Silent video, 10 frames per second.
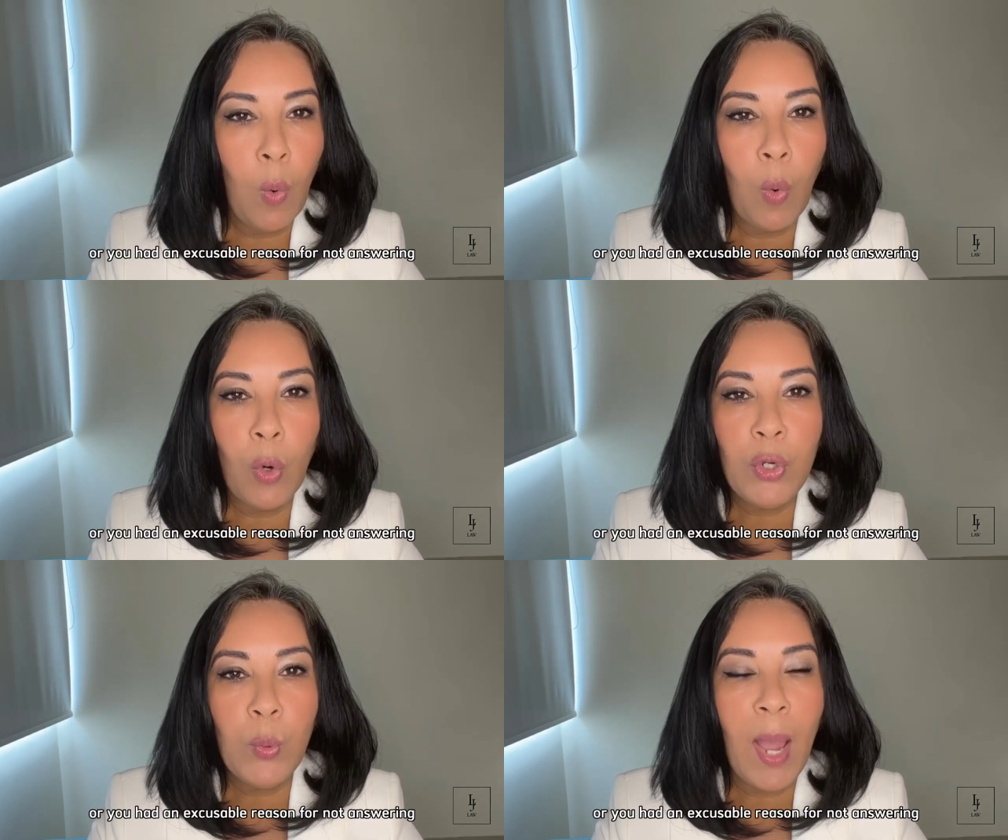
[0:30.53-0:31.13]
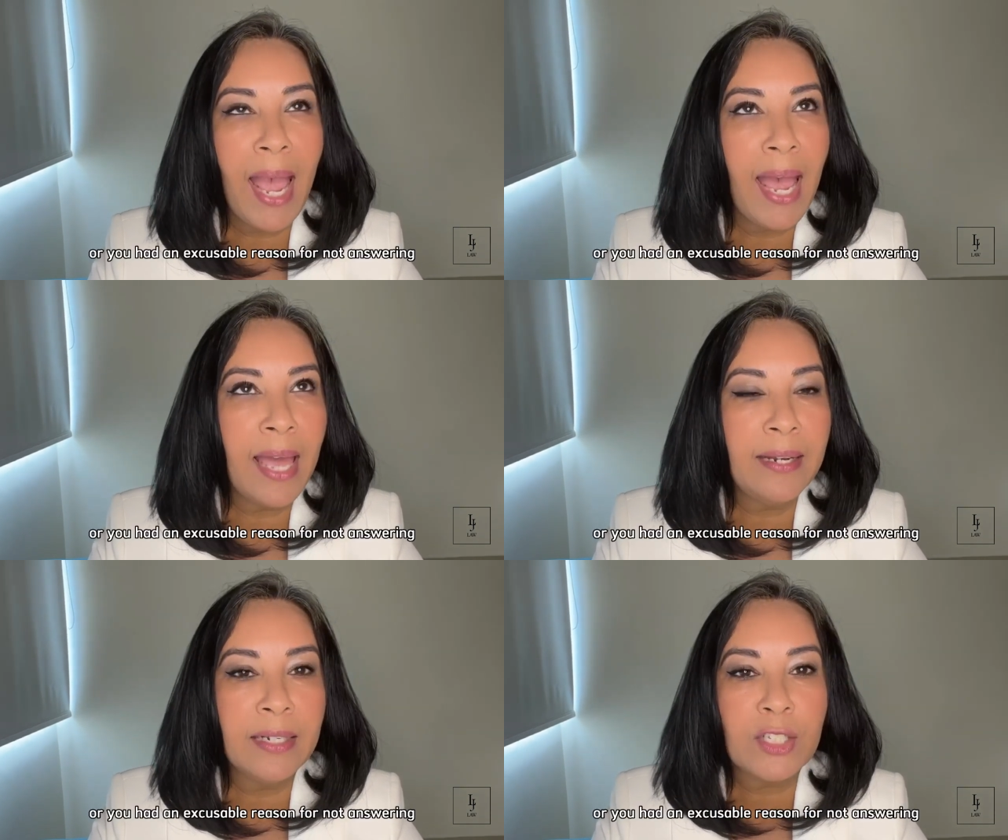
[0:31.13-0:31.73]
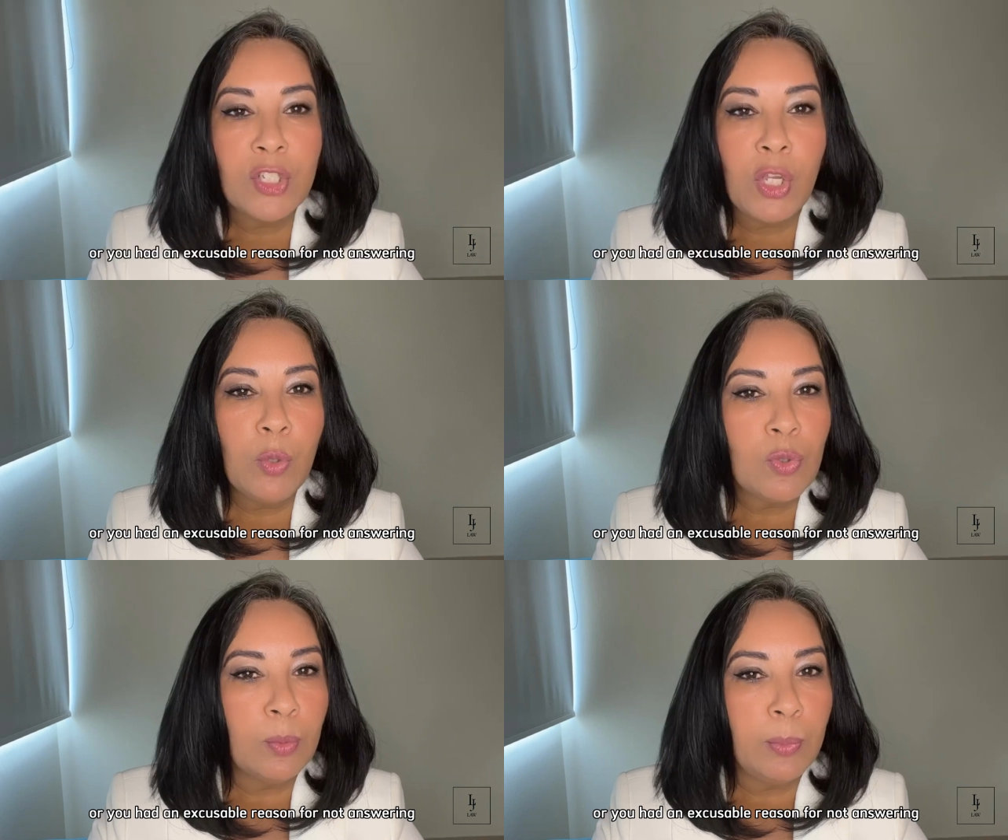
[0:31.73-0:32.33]
or you had an
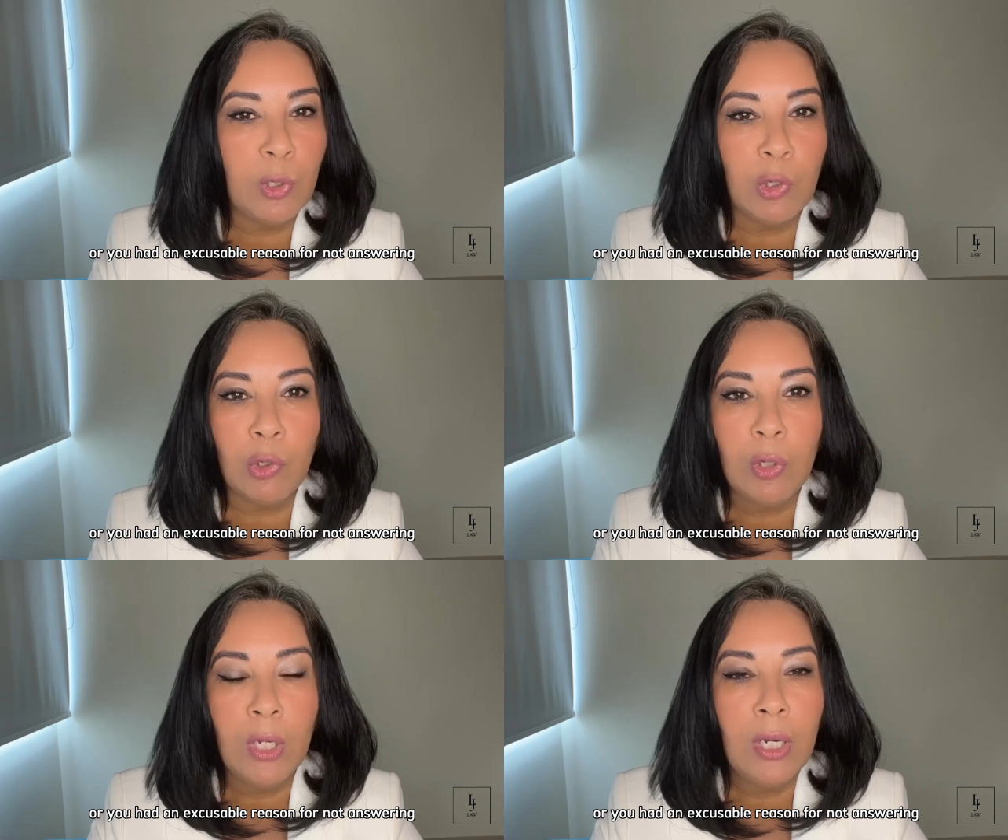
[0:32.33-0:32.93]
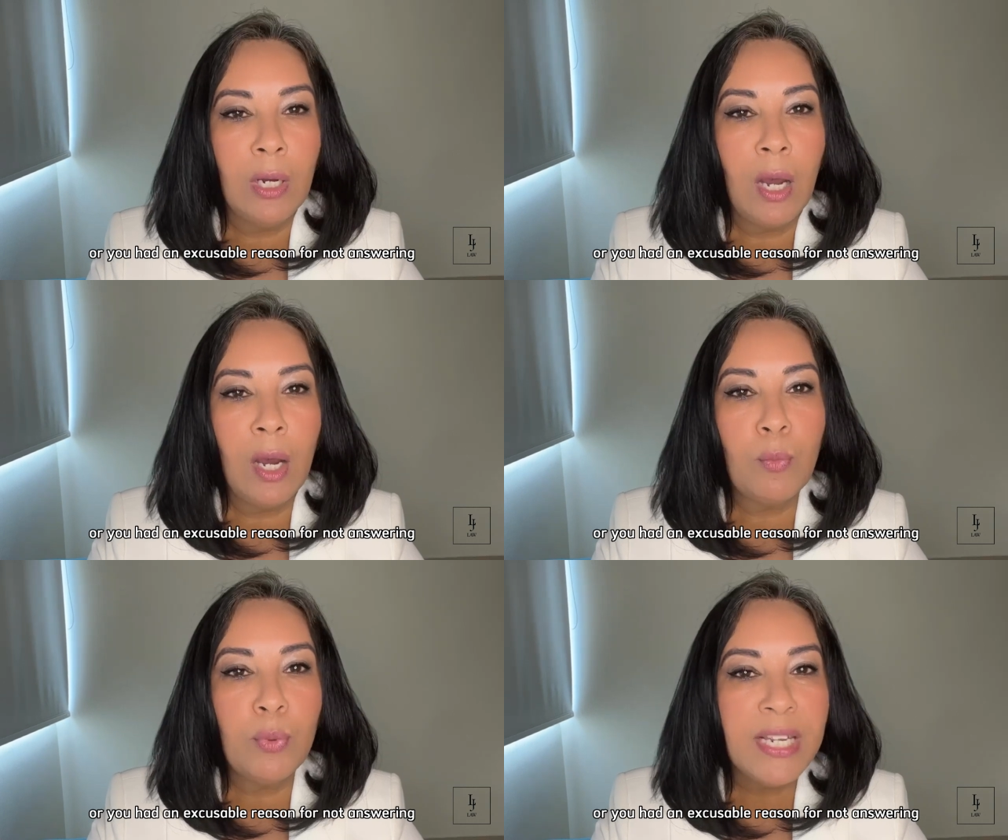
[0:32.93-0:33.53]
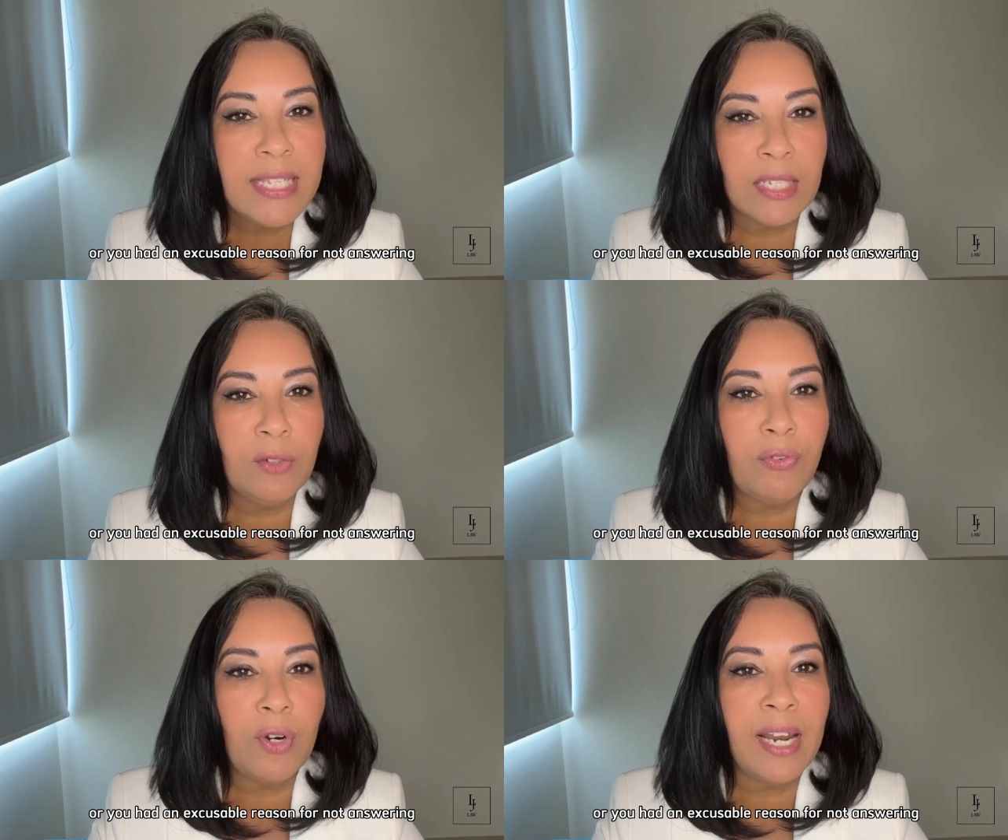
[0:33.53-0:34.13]
excusable uh,
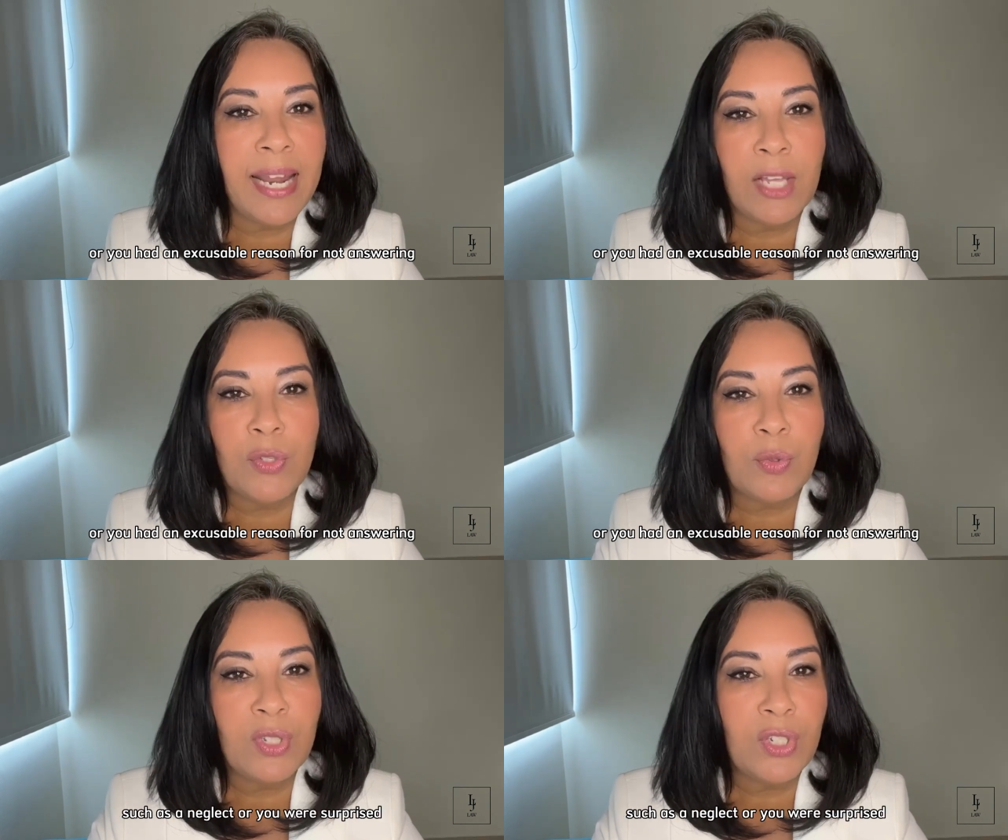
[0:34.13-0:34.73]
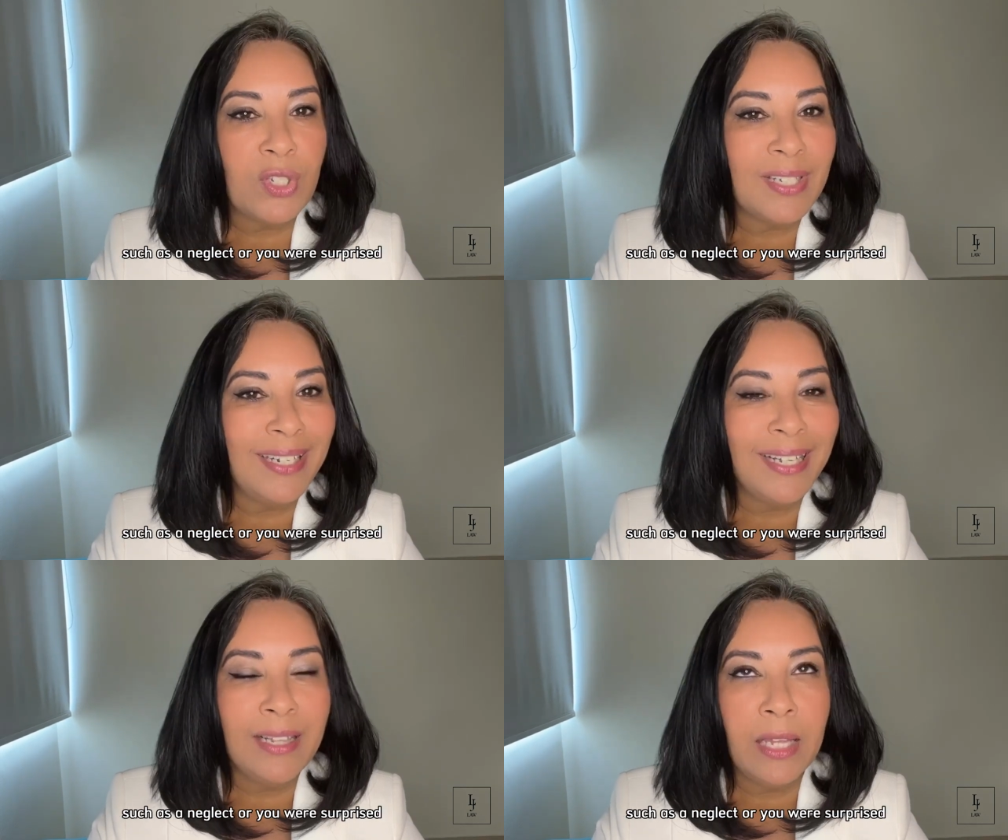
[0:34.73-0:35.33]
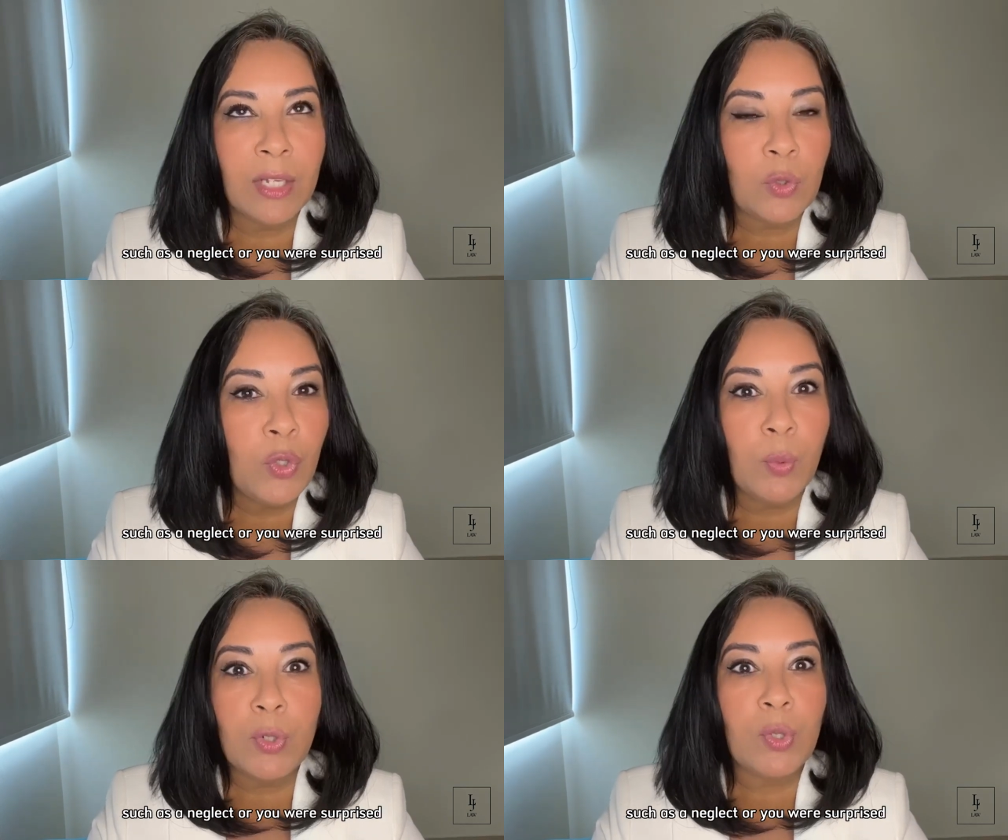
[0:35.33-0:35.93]
reason for not answering, such as a neglect or
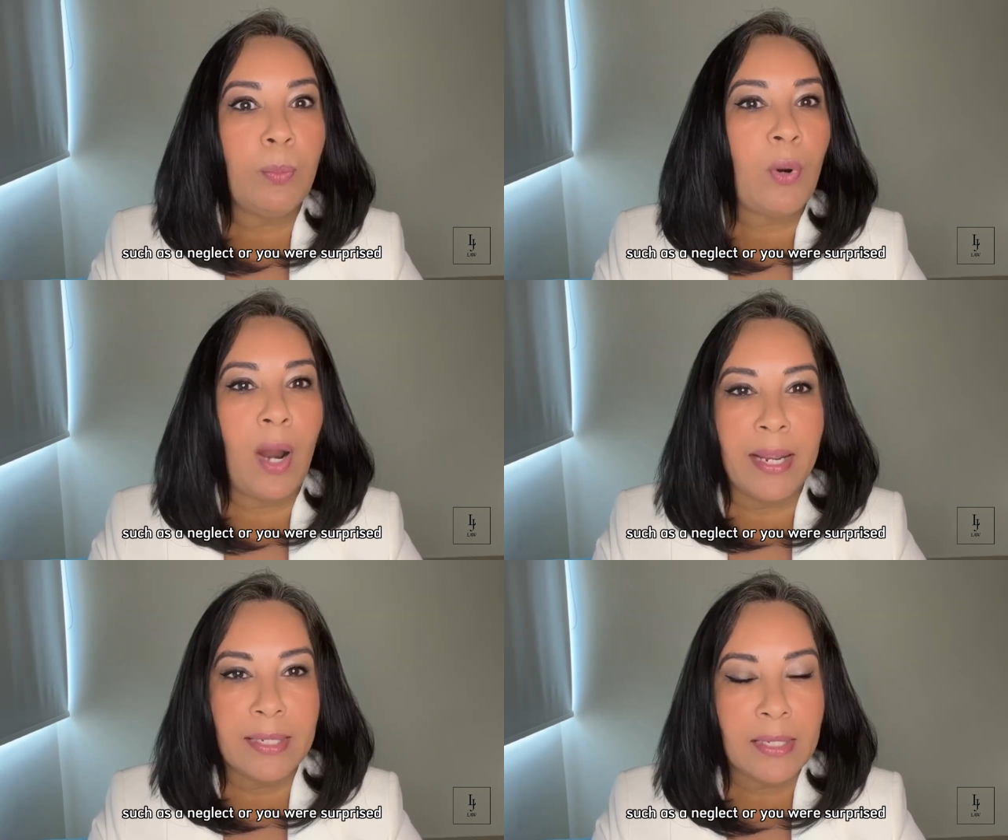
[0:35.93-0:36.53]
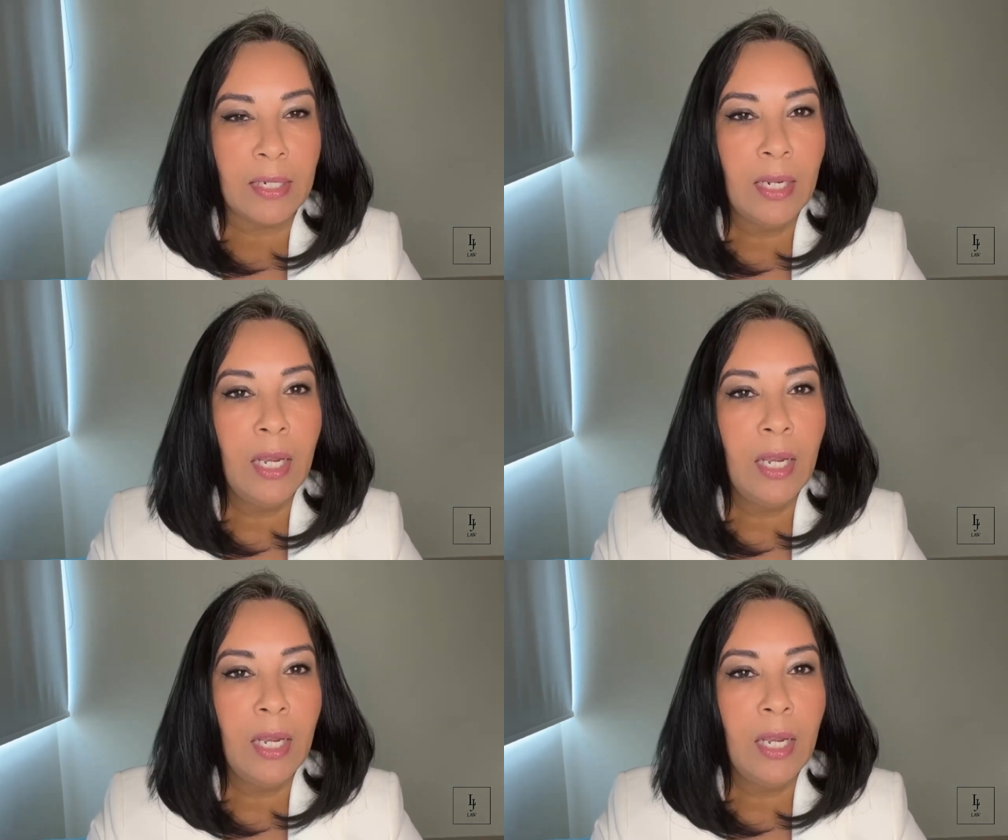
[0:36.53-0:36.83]
you were surprised.